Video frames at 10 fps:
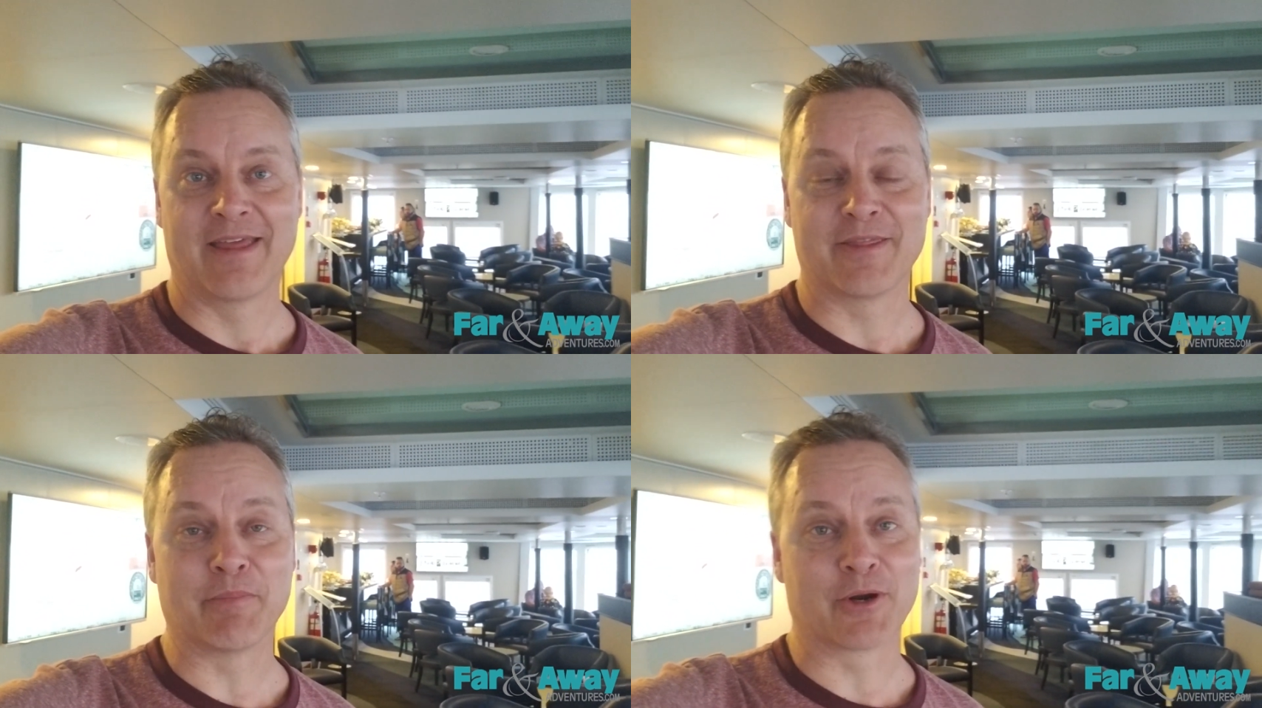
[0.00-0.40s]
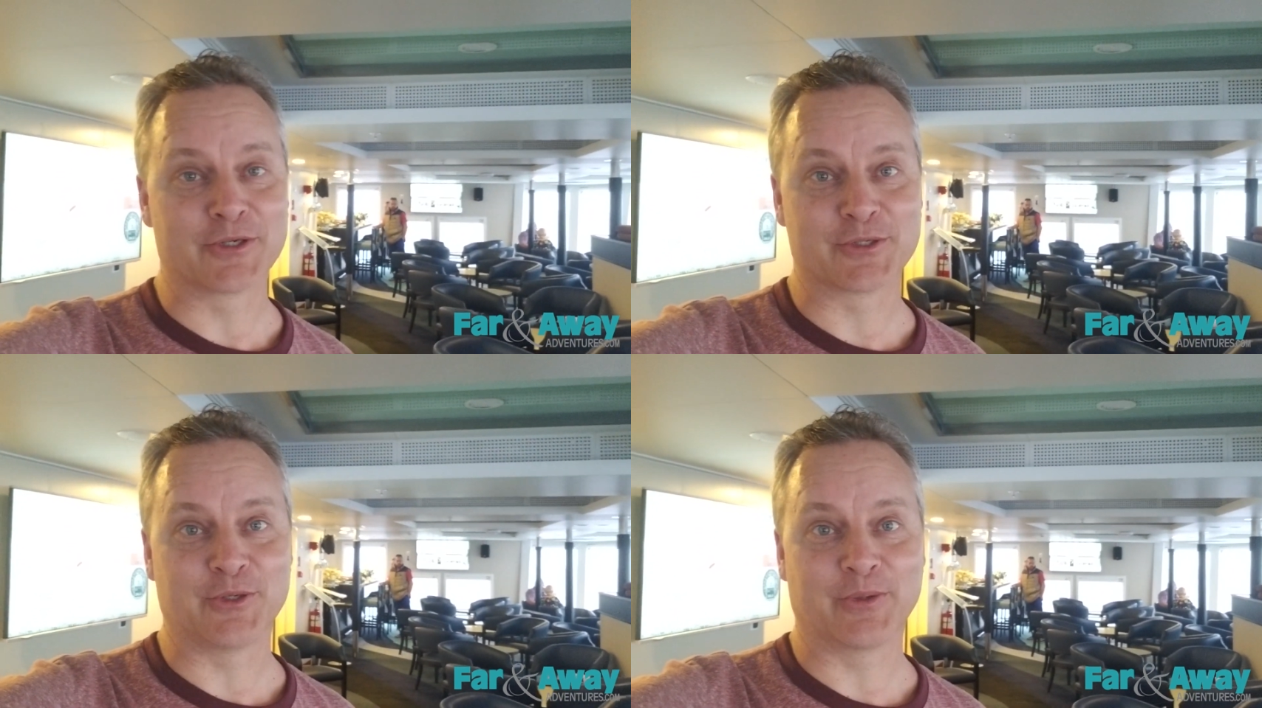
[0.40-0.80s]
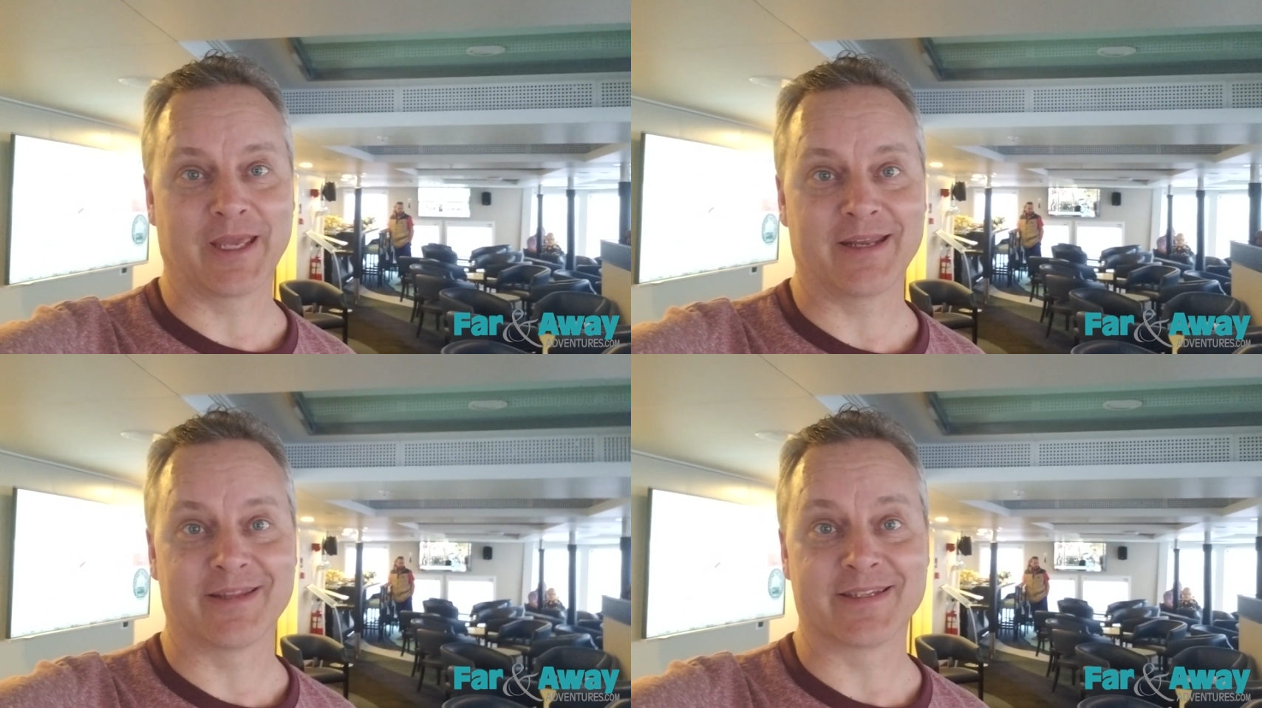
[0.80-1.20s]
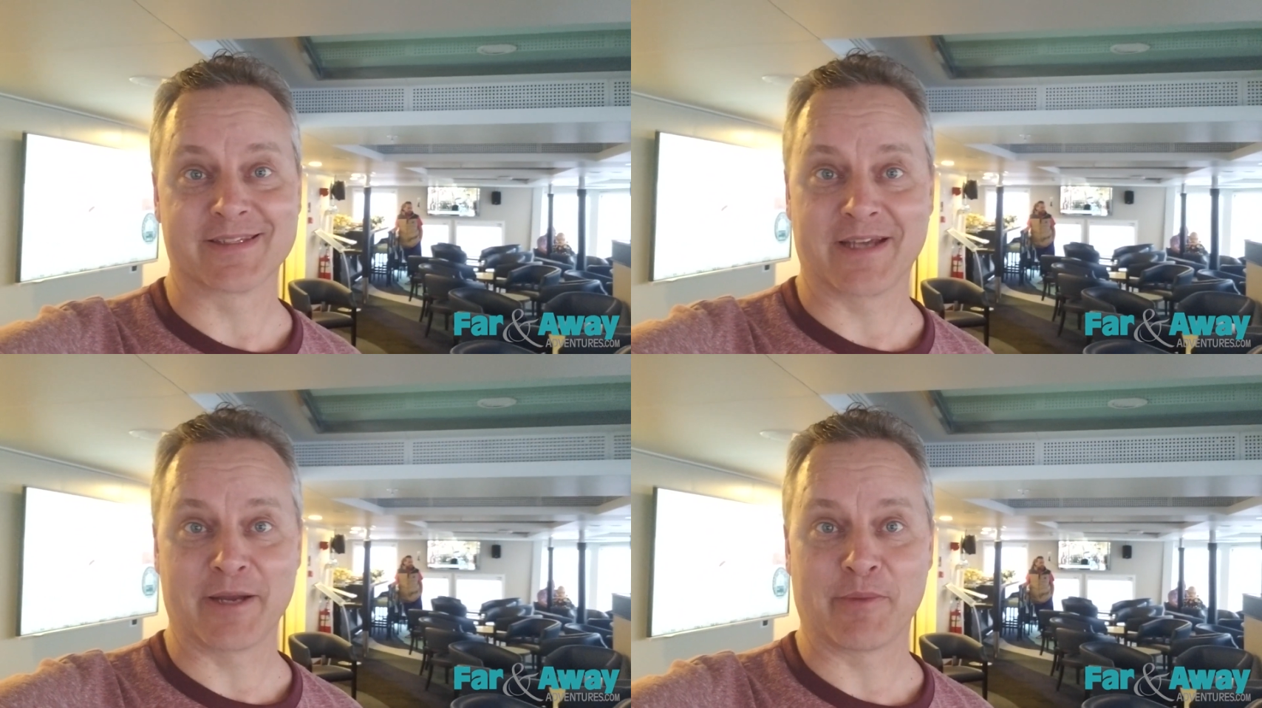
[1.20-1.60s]
The bars are located at the
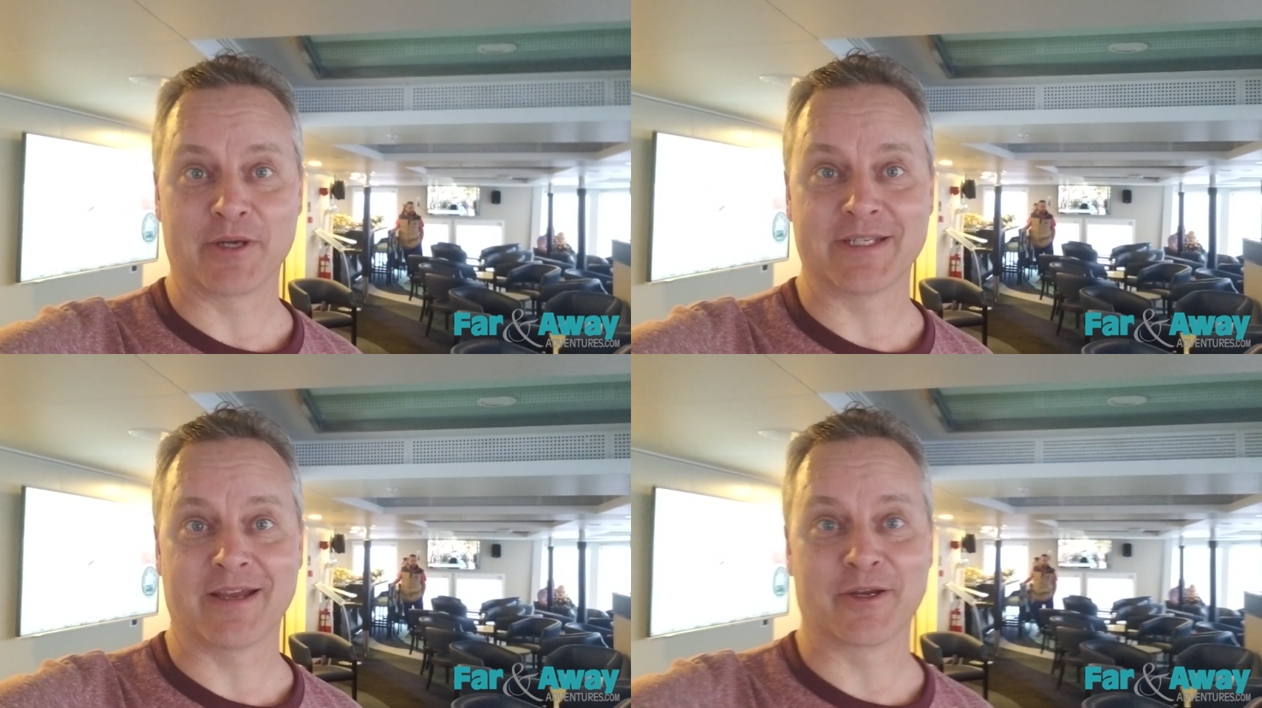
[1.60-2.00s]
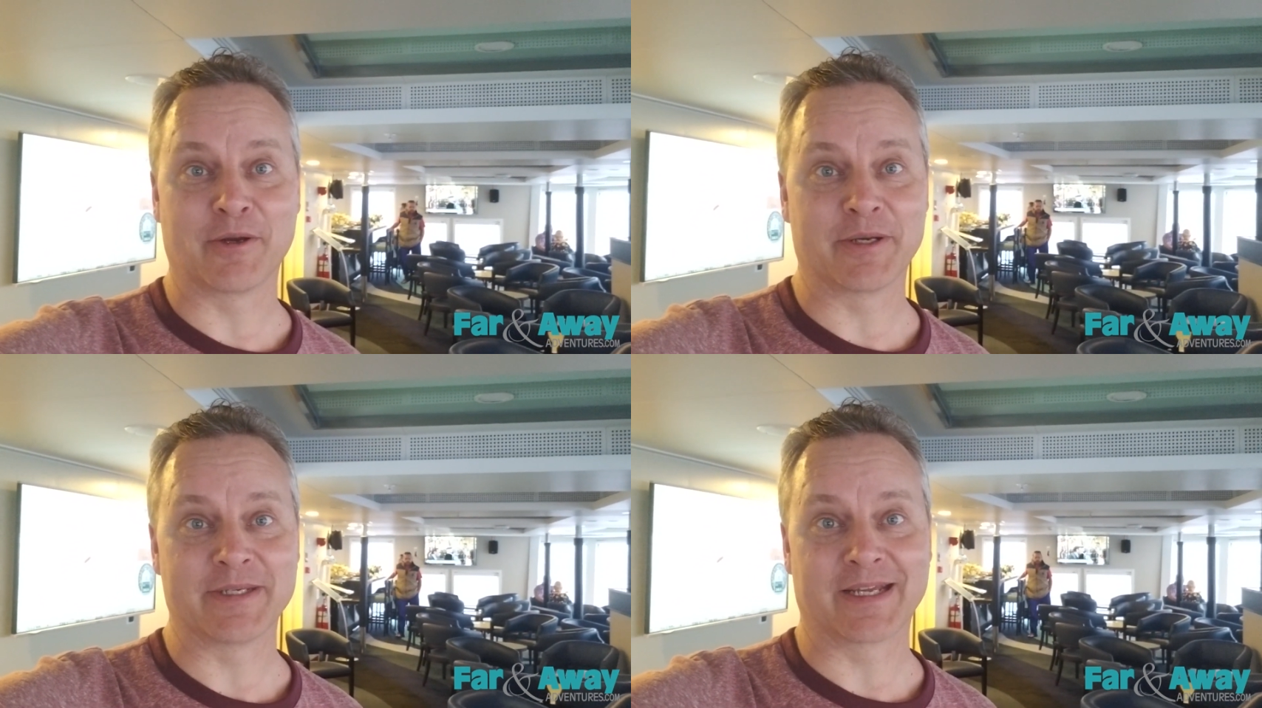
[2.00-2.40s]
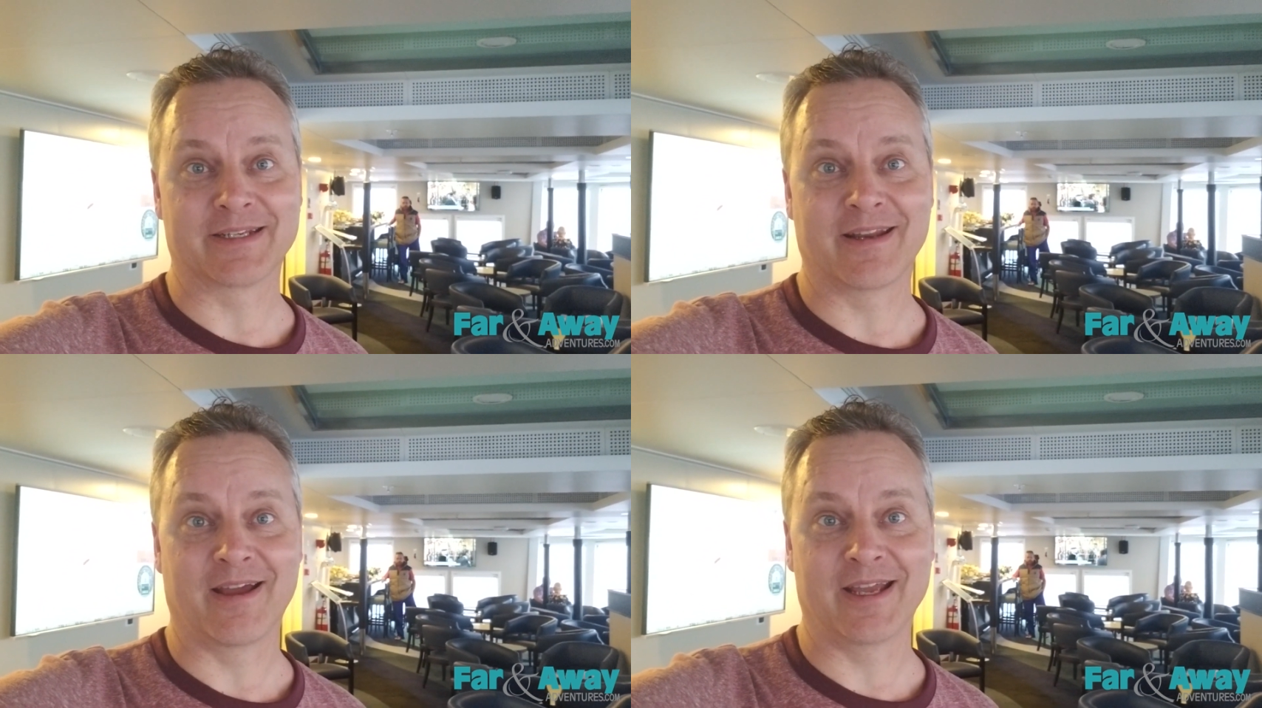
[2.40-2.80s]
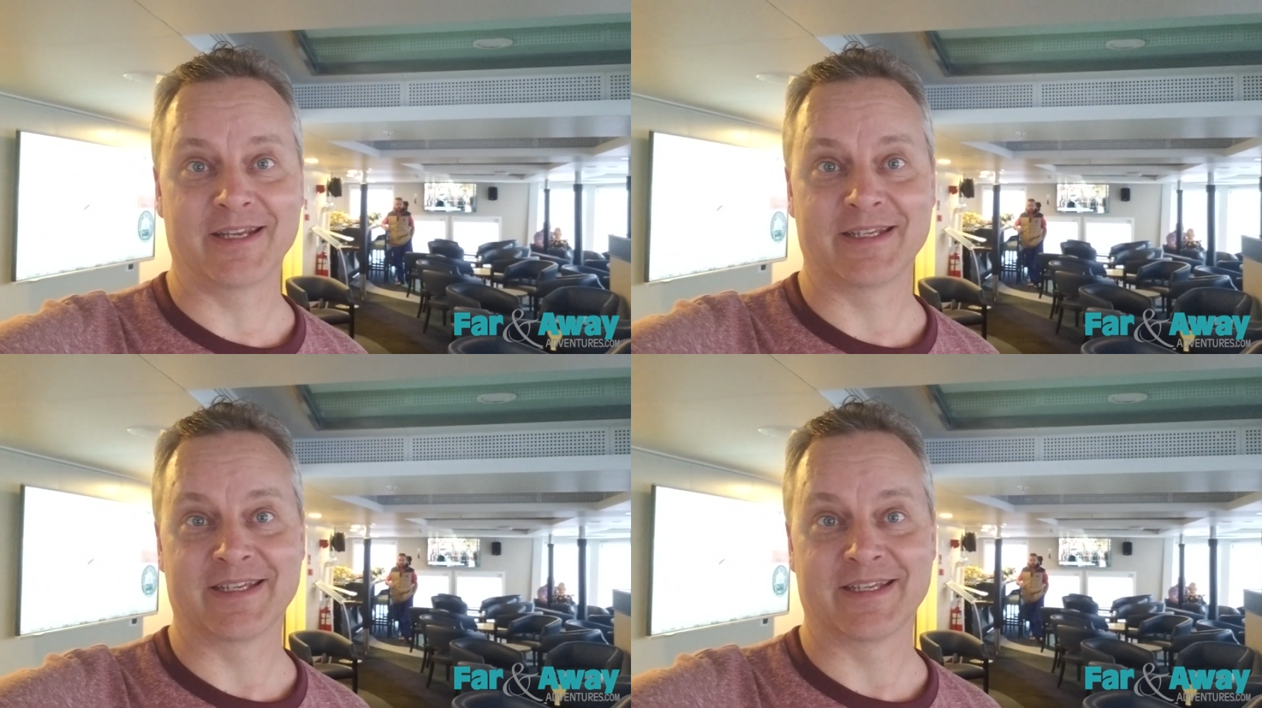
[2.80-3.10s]
Sky Bar deck on deck 9,